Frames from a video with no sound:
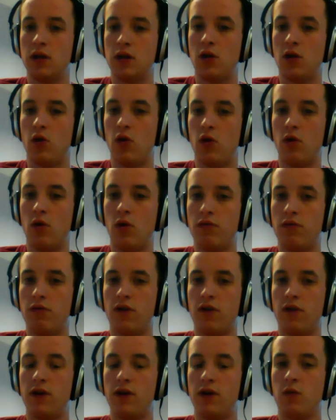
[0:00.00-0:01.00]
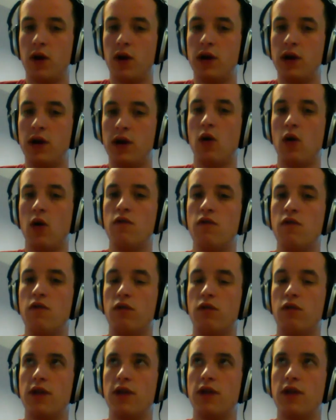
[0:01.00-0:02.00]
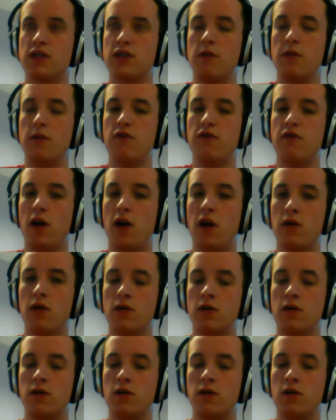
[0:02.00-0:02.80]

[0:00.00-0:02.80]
or provide a way to overwrite the same file.